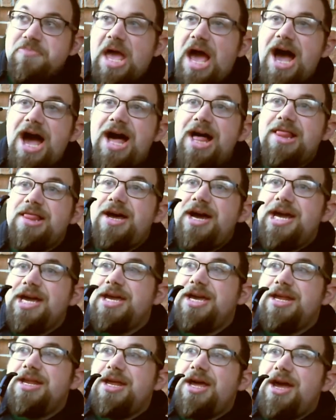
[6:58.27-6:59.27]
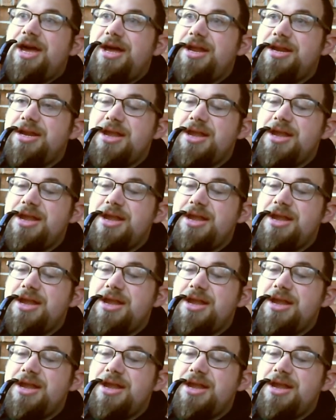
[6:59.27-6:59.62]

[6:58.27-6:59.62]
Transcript: I like it, and